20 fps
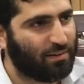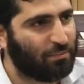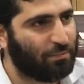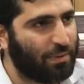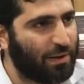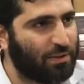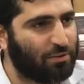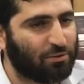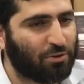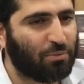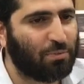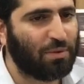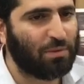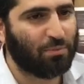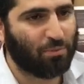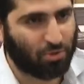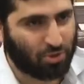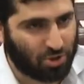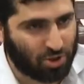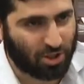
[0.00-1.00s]
ben Rabbi
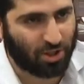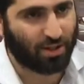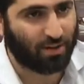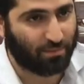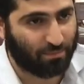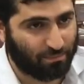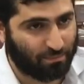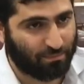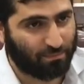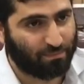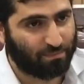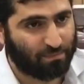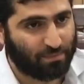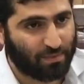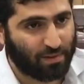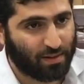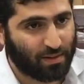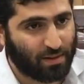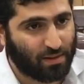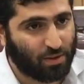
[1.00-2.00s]
Moshe,
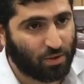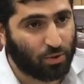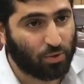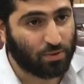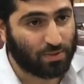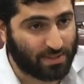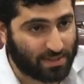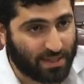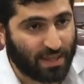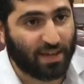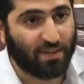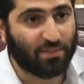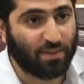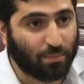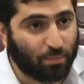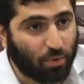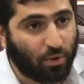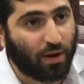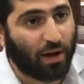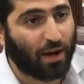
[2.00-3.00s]
who saved the
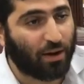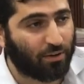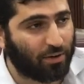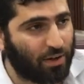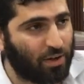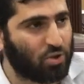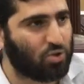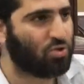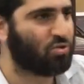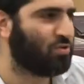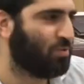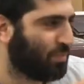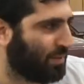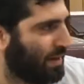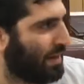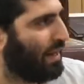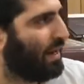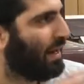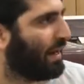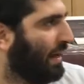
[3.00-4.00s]
Bukharian Jews from
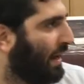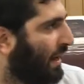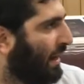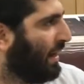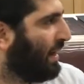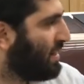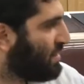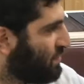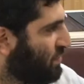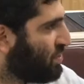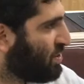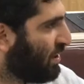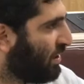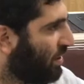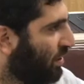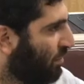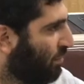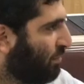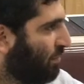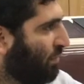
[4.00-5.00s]
Kilaya,
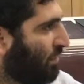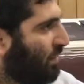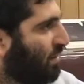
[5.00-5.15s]
Shalom,